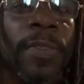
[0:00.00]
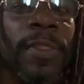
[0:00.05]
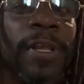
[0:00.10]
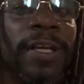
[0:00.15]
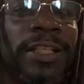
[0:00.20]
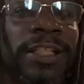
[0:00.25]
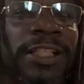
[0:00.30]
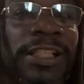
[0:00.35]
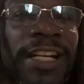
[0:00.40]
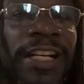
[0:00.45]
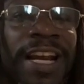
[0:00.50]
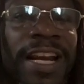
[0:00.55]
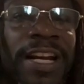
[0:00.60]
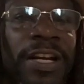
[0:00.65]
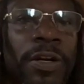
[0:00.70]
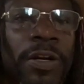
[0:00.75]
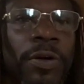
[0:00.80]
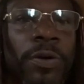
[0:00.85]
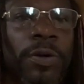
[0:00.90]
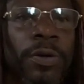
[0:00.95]
the
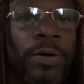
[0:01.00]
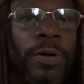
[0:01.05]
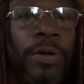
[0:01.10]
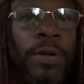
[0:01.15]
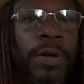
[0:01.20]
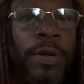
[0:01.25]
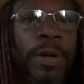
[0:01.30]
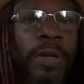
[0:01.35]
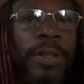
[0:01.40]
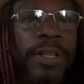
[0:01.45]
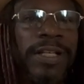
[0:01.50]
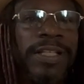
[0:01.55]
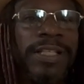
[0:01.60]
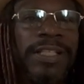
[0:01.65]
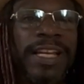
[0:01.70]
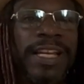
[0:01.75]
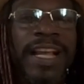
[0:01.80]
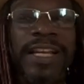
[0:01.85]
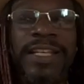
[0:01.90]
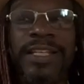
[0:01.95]
gender, the
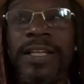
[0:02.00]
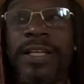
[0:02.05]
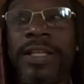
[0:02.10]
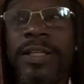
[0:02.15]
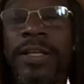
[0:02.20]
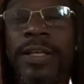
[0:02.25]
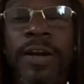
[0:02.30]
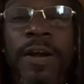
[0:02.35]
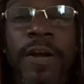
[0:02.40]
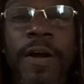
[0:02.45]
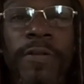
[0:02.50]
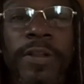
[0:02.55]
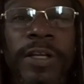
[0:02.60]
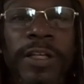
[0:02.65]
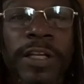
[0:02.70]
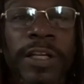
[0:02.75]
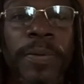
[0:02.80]
sexes of the